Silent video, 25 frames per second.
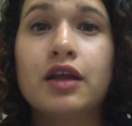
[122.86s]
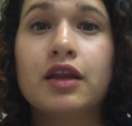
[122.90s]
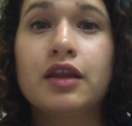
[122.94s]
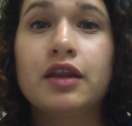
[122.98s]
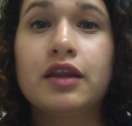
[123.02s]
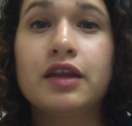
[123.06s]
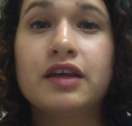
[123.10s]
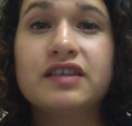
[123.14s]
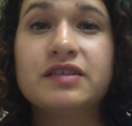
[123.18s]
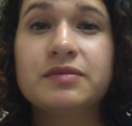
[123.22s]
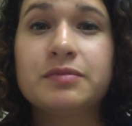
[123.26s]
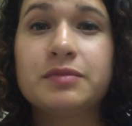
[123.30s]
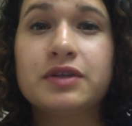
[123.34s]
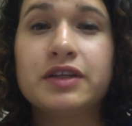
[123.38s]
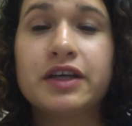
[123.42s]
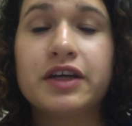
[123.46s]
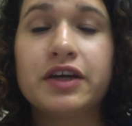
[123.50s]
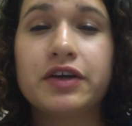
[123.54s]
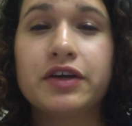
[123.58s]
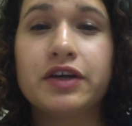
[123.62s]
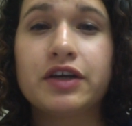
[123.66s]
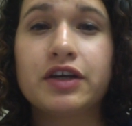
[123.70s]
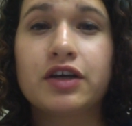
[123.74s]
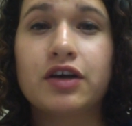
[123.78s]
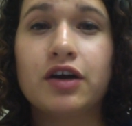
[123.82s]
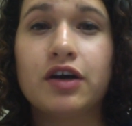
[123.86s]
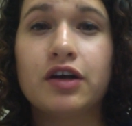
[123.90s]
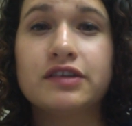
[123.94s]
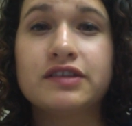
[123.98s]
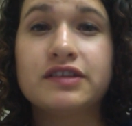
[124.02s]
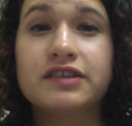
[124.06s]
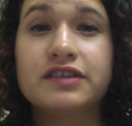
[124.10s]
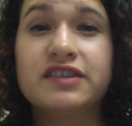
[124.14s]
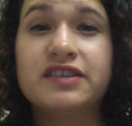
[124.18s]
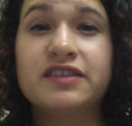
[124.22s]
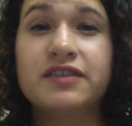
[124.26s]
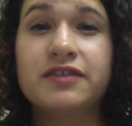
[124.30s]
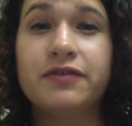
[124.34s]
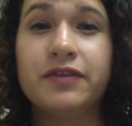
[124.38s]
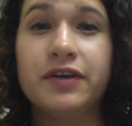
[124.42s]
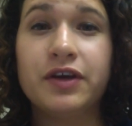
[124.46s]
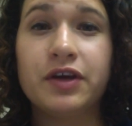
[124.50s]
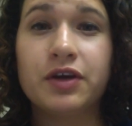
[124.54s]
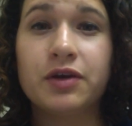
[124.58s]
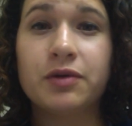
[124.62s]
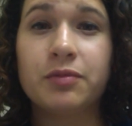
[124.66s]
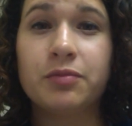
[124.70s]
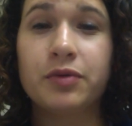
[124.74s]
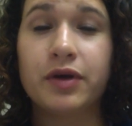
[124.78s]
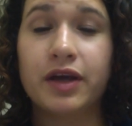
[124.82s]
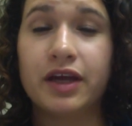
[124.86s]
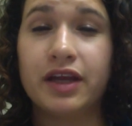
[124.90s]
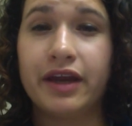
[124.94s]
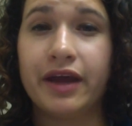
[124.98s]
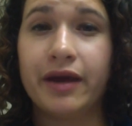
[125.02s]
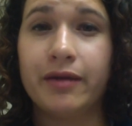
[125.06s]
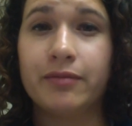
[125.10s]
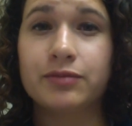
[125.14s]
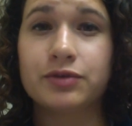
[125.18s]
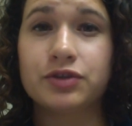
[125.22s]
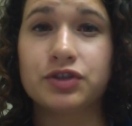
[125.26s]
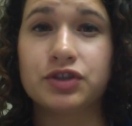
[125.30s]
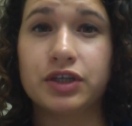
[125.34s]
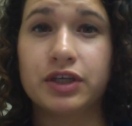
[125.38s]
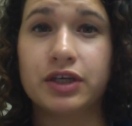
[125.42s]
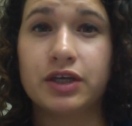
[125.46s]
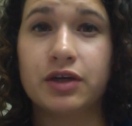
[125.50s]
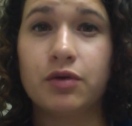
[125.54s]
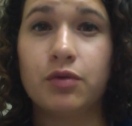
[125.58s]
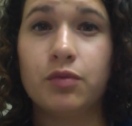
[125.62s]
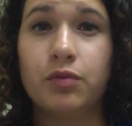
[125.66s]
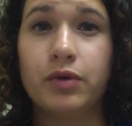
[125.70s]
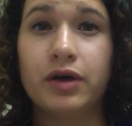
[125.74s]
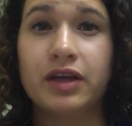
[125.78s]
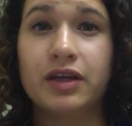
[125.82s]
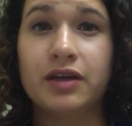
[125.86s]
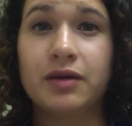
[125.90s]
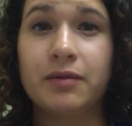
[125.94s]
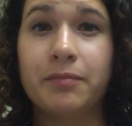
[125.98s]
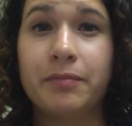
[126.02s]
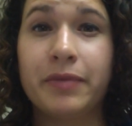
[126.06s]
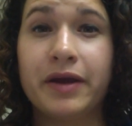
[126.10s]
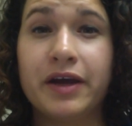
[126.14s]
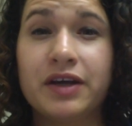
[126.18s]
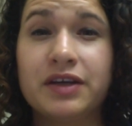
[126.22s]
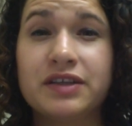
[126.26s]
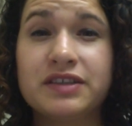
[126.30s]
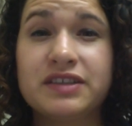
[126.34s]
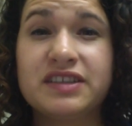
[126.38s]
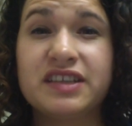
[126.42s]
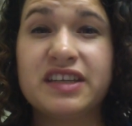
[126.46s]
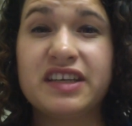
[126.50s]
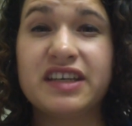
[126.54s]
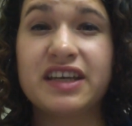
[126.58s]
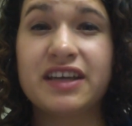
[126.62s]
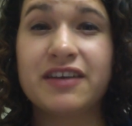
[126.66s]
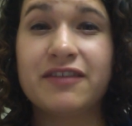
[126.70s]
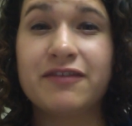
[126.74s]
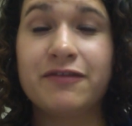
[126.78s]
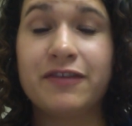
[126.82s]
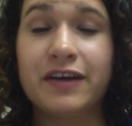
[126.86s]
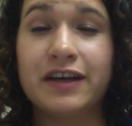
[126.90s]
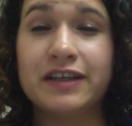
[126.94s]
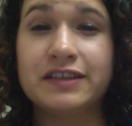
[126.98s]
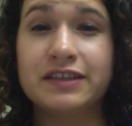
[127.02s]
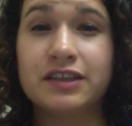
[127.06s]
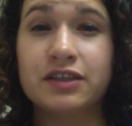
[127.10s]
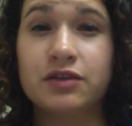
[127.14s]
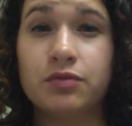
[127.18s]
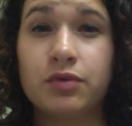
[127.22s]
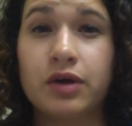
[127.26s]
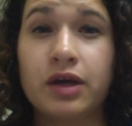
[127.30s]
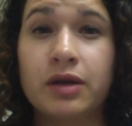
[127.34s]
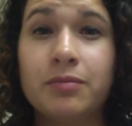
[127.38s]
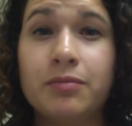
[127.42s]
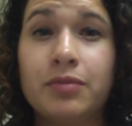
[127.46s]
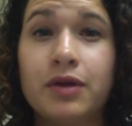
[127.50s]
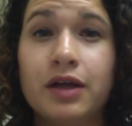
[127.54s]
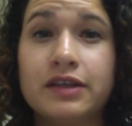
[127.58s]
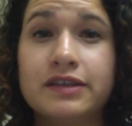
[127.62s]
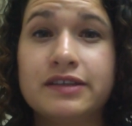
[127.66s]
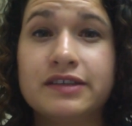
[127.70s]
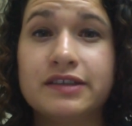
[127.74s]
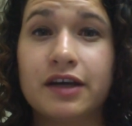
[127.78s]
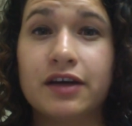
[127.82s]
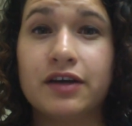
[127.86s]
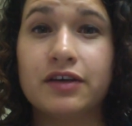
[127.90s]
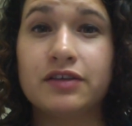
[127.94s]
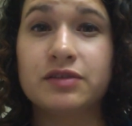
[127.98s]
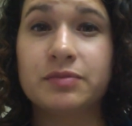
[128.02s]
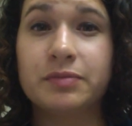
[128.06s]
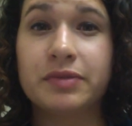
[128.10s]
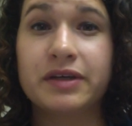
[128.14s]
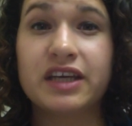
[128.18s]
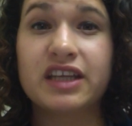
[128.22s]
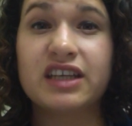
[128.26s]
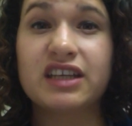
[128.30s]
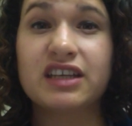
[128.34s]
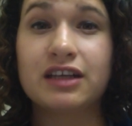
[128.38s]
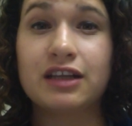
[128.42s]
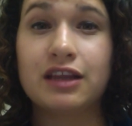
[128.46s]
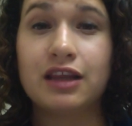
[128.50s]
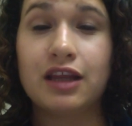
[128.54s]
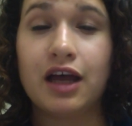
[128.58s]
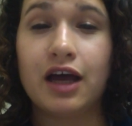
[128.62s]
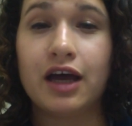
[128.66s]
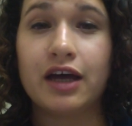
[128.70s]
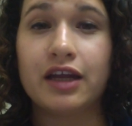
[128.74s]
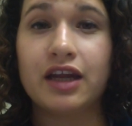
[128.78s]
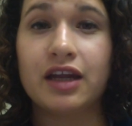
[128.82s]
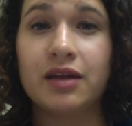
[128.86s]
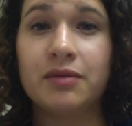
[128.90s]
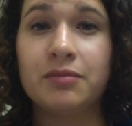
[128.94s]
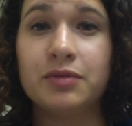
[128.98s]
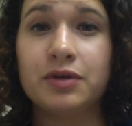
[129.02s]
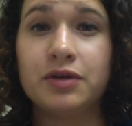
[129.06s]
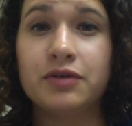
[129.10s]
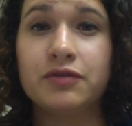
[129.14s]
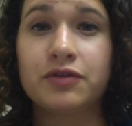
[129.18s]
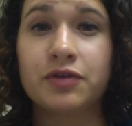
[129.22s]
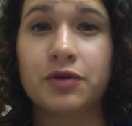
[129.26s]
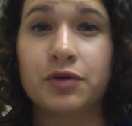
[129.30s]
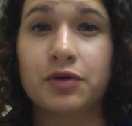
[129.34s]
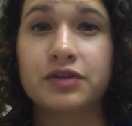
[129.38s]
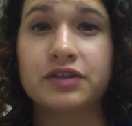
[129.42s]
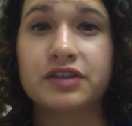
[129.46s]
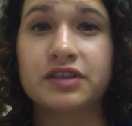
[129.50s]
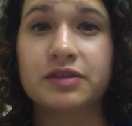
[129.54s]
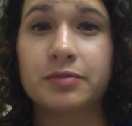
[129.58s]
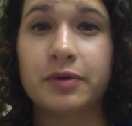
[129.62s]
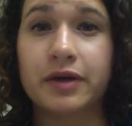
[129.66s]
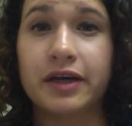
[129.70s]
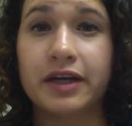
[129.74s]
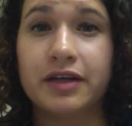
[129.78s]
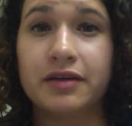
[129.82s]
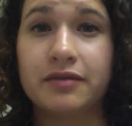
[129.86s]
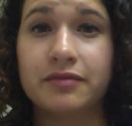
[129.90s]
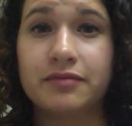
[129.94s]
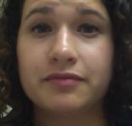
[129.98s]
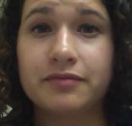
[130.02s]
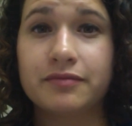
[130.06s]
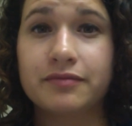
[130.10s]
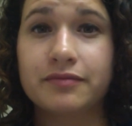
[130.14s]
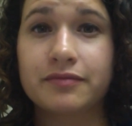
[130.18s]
This malaria causes severe brain hemorrhaging when parasitic-infested red blood cells begin to clot and move towards the brain.